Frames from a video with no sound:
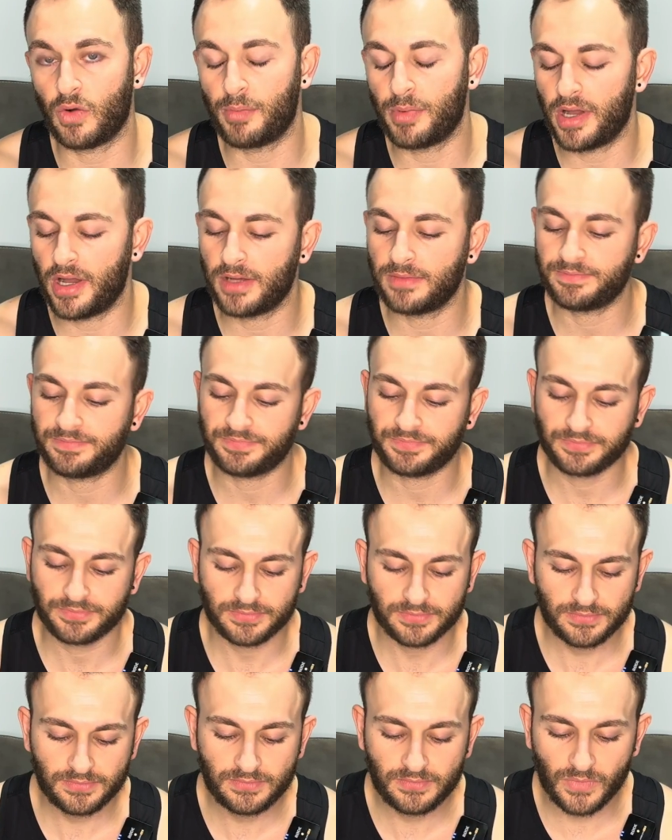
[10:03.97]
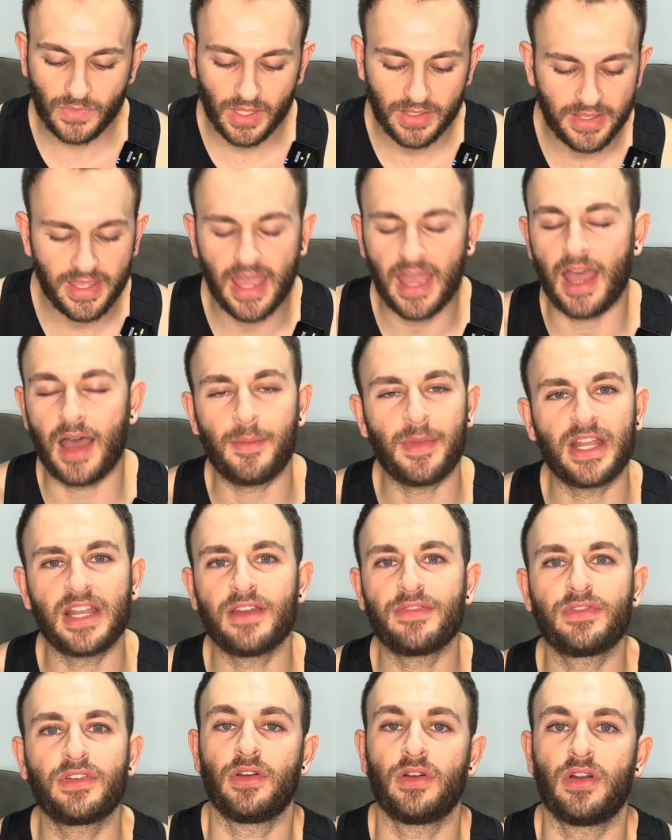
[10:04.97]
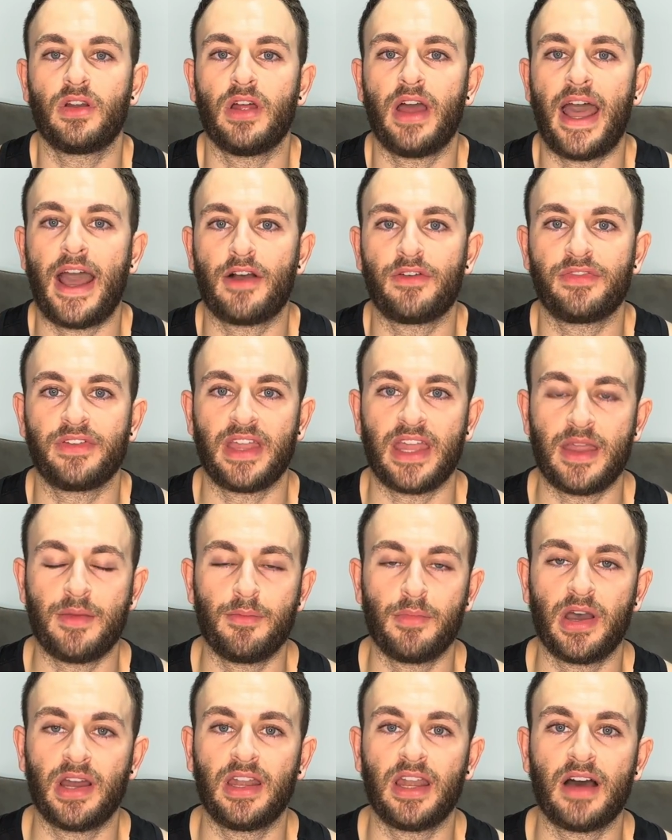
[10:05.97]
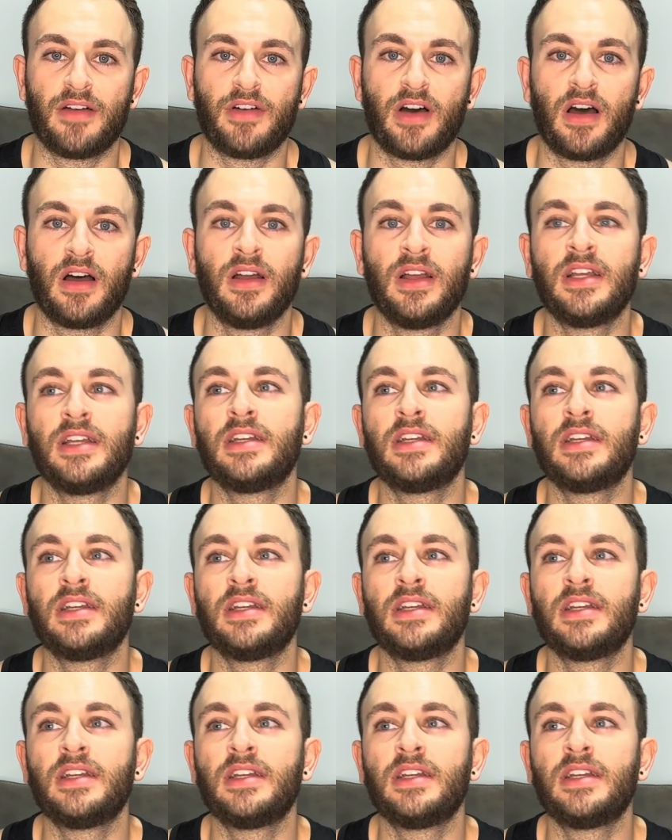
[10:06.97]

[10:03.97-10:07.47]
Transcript: But yeah, I mean, if you're an alpha-yihimbine lover,